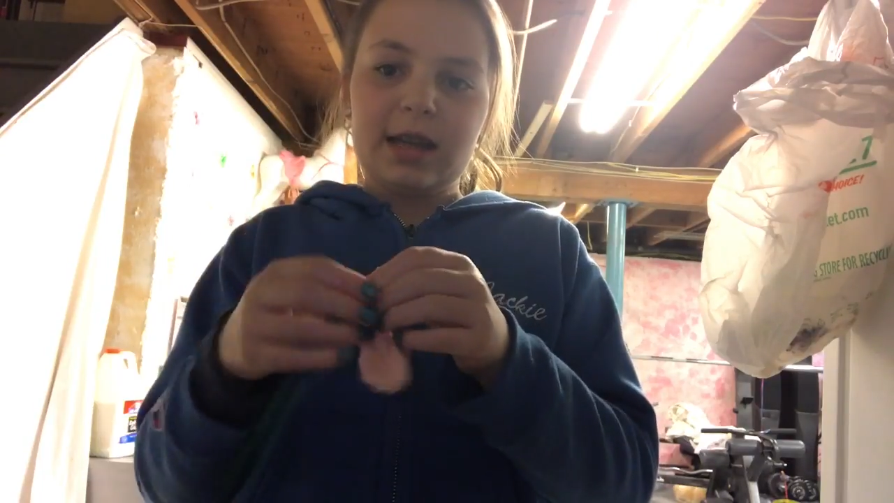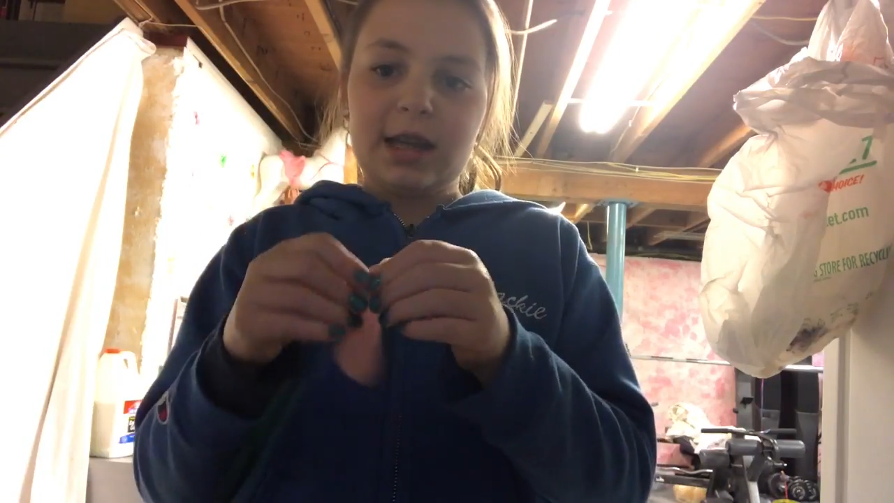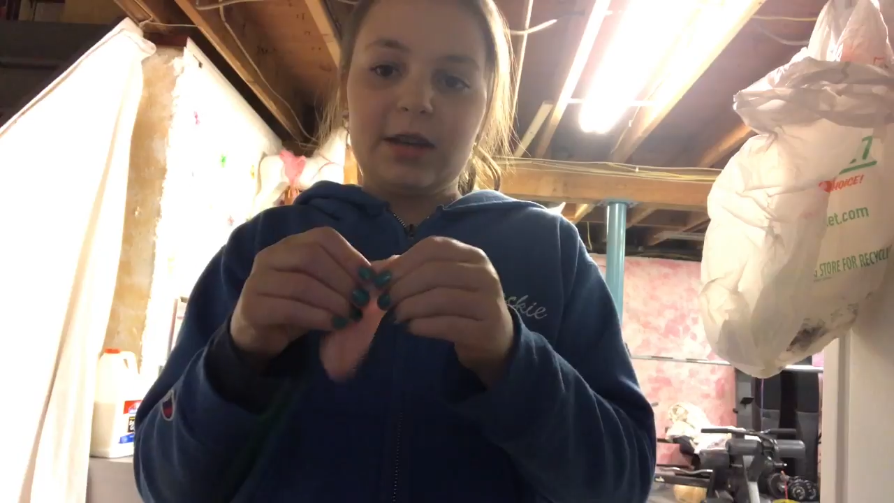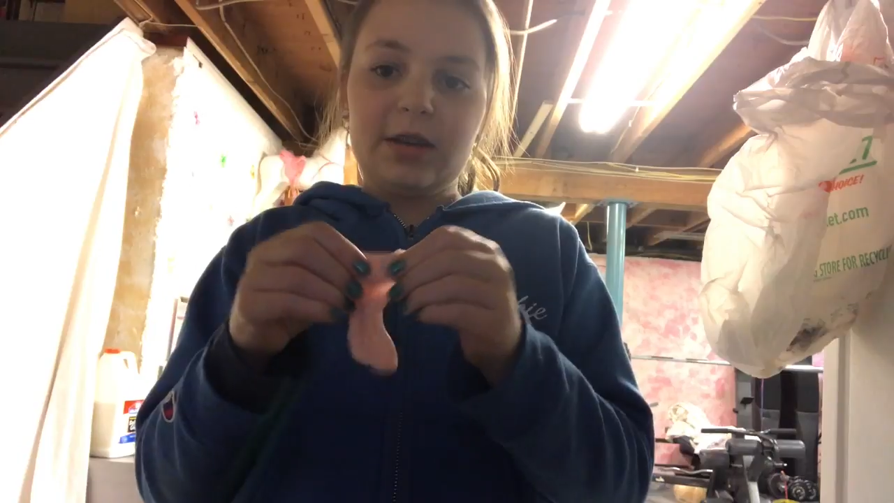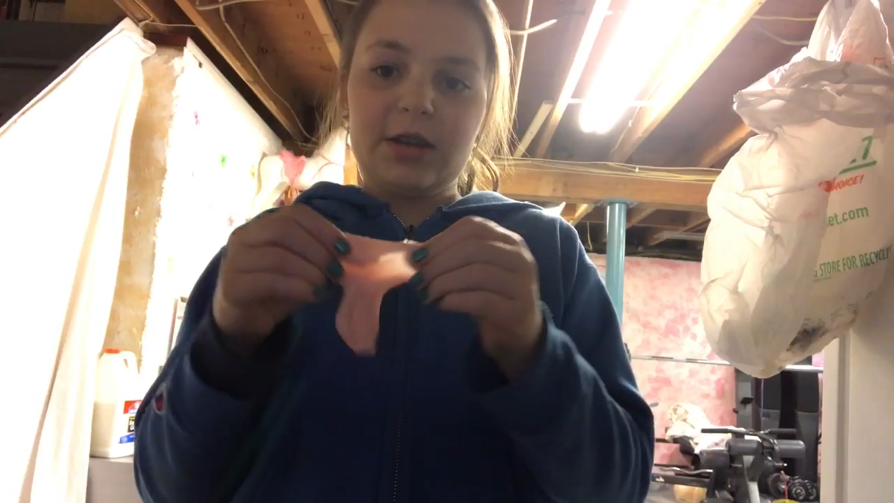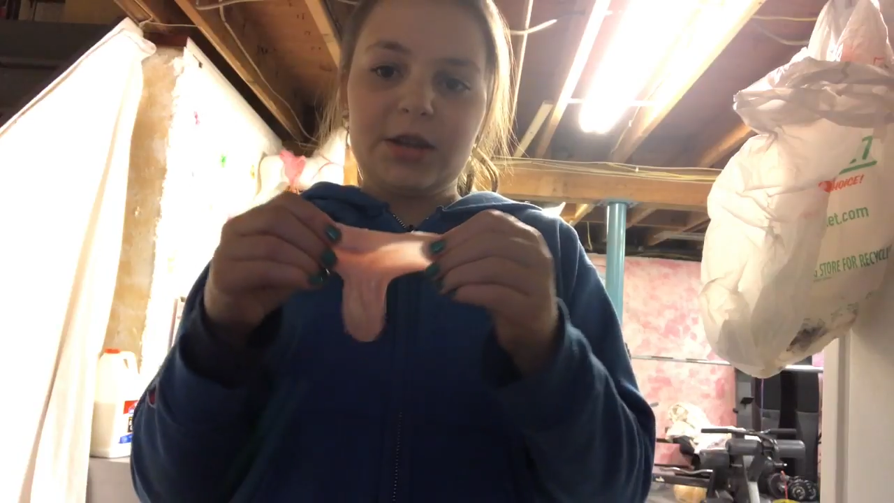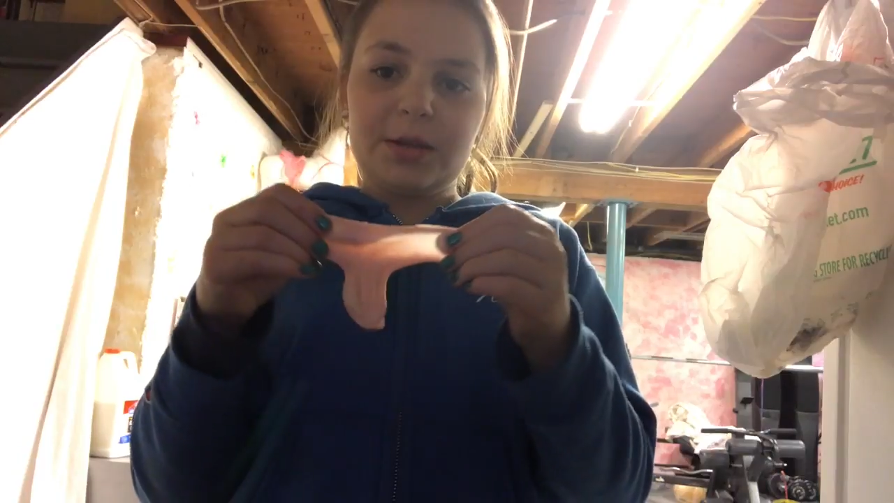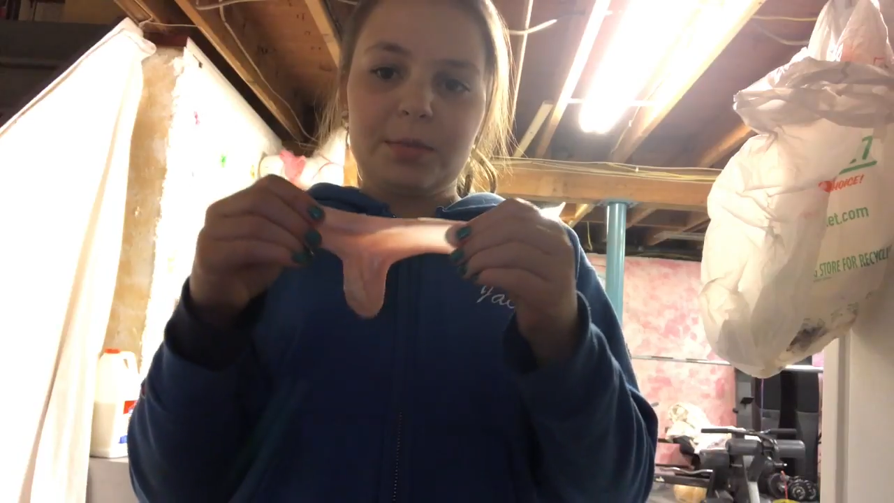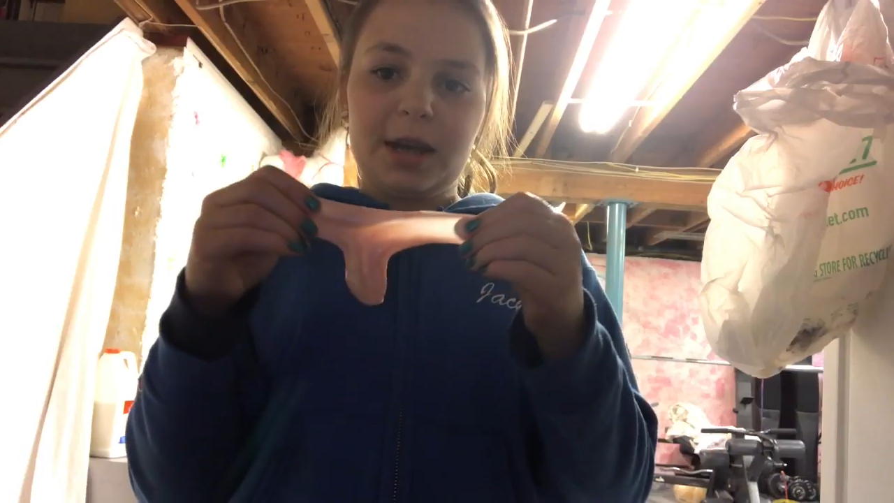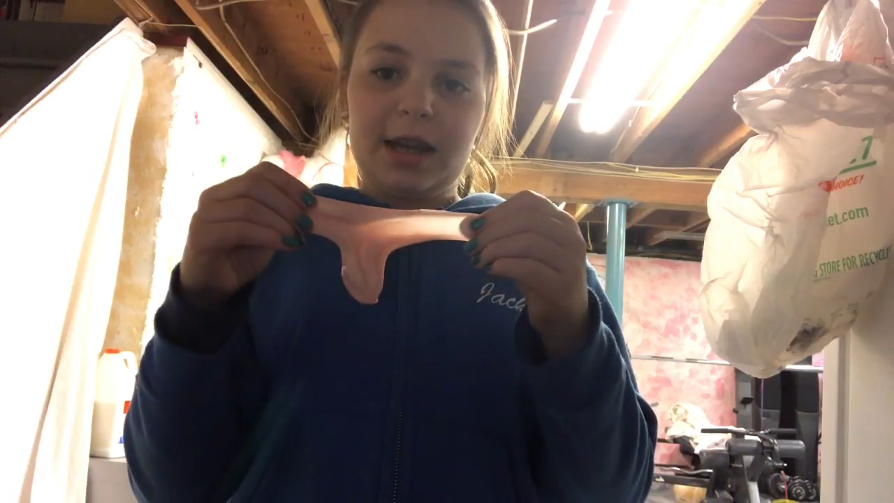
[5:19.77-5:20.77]
Like you can just
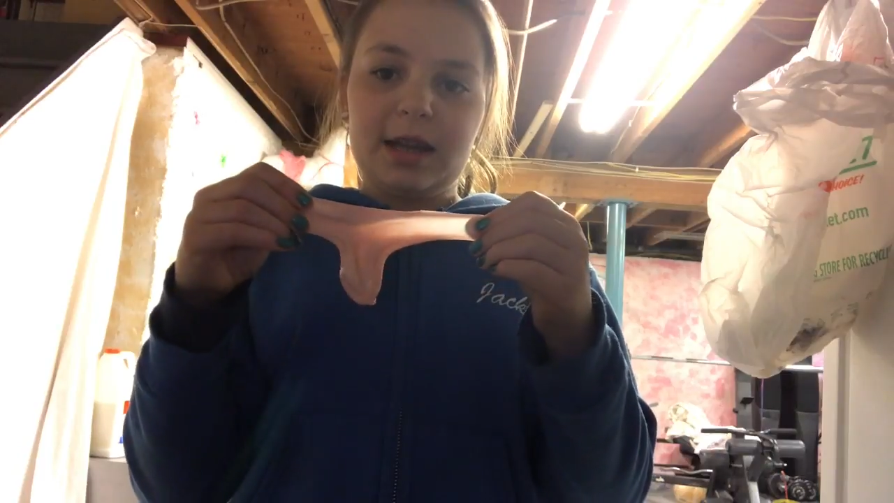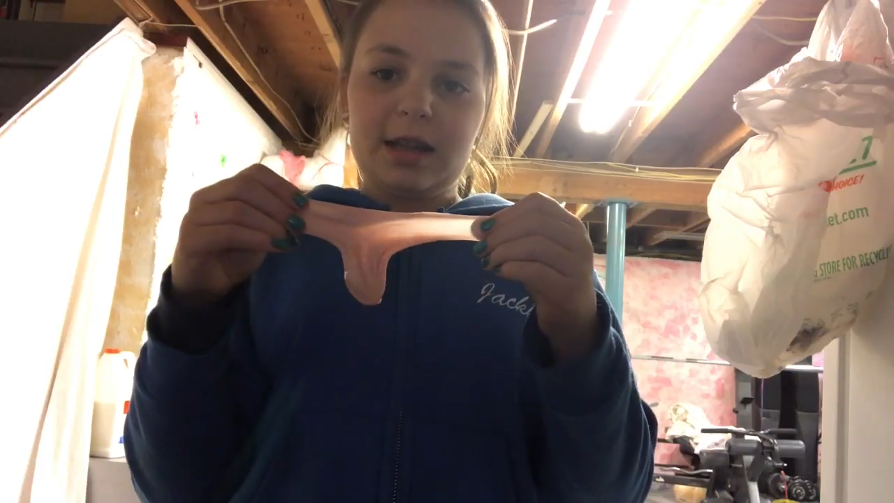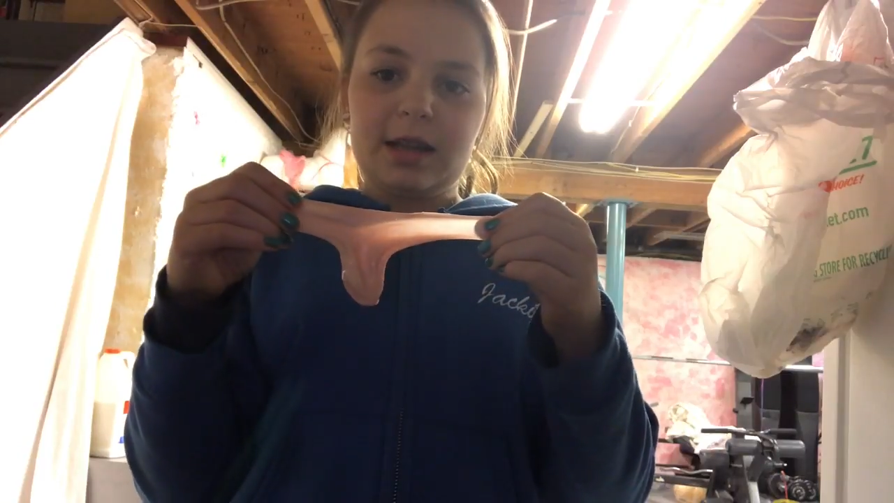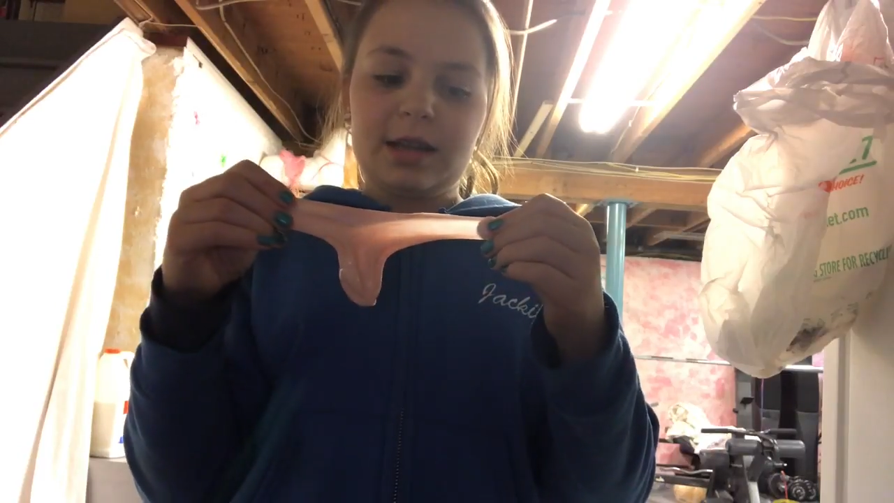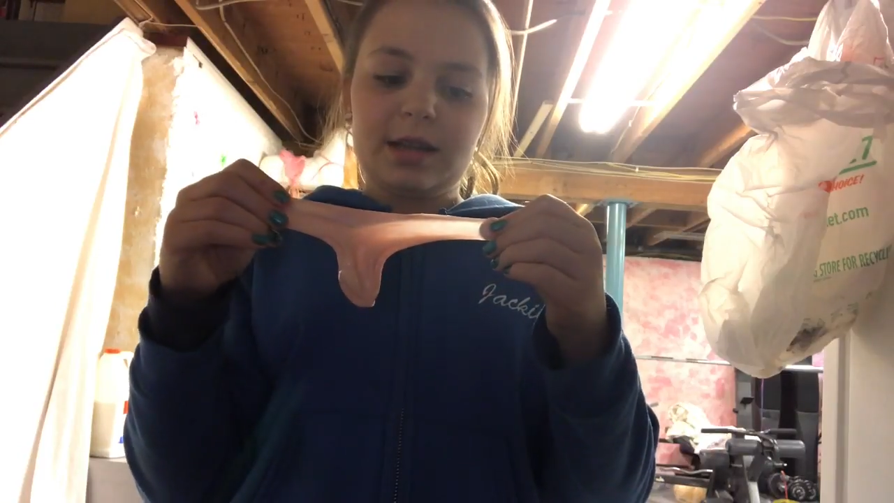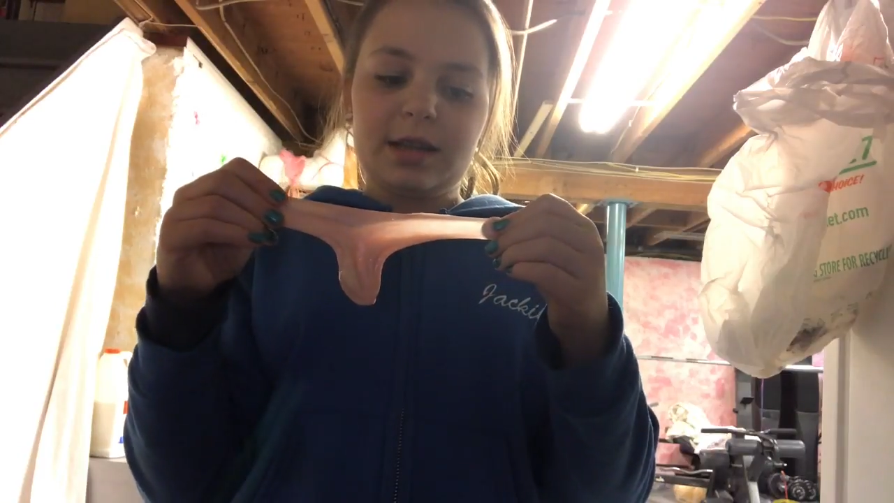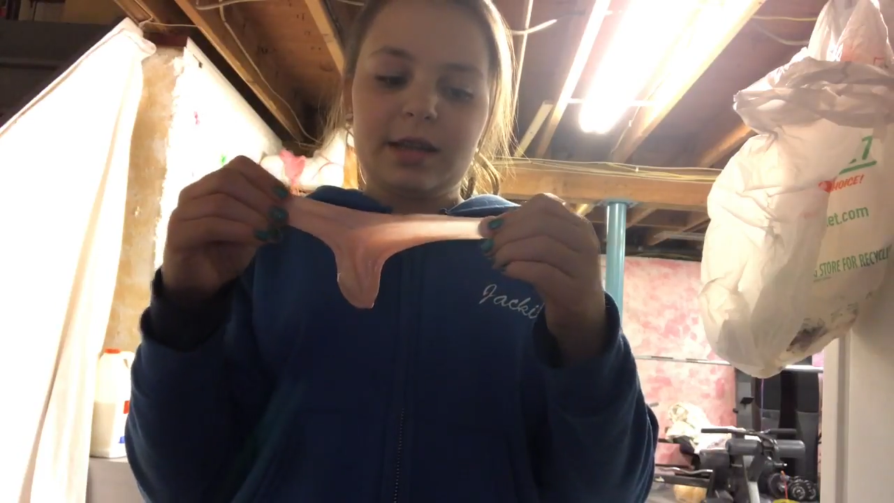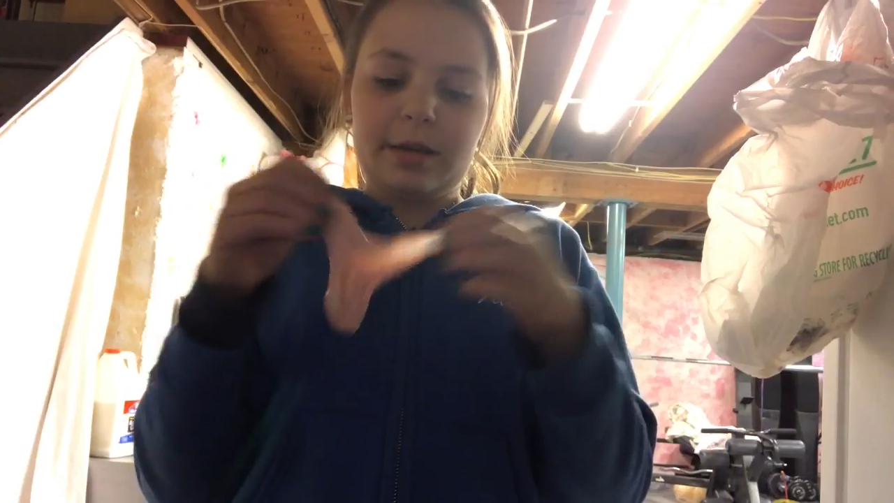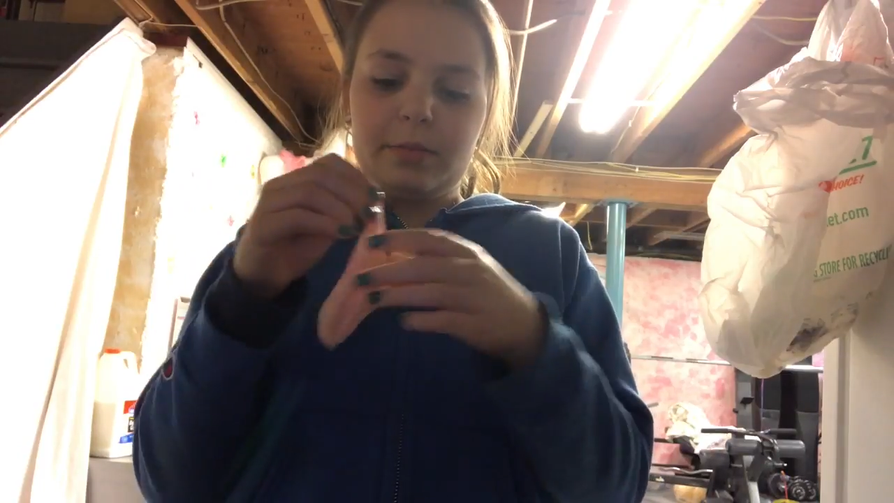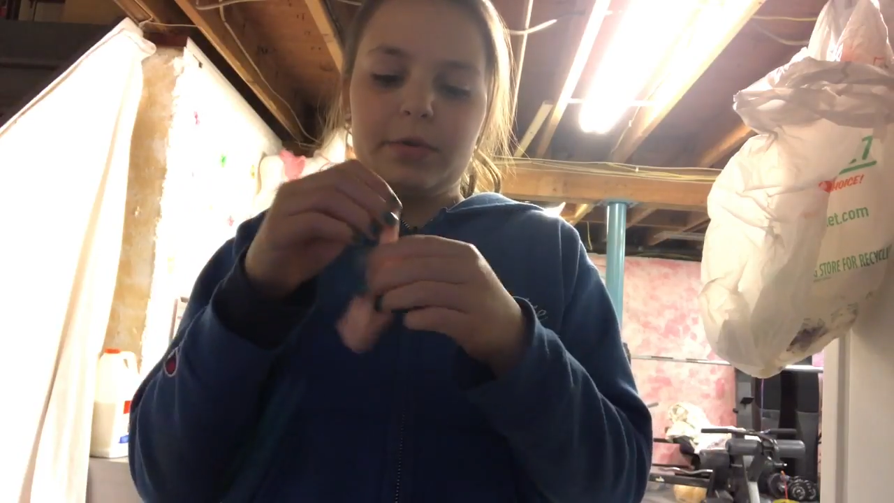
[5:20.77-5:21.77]
see my hands like
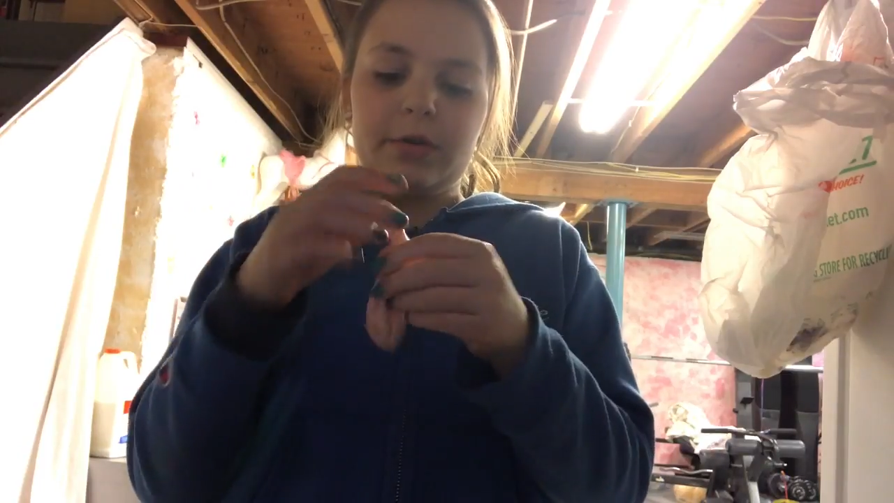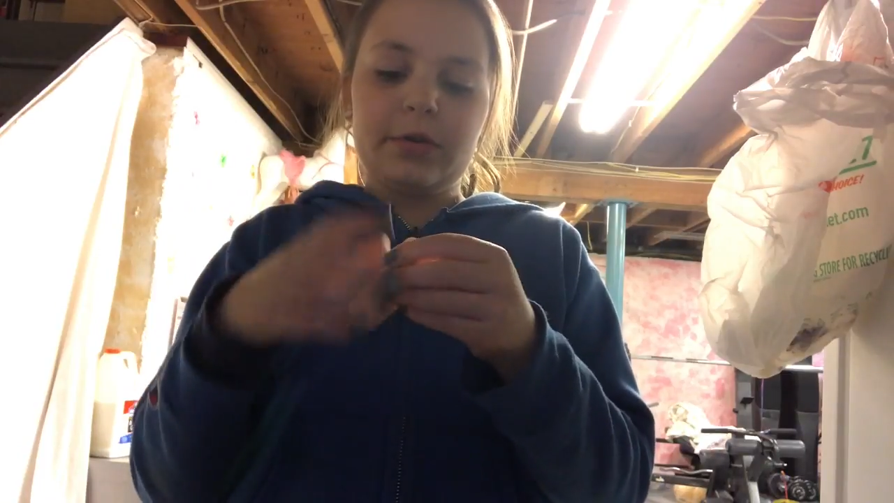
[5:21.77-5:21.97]
slip.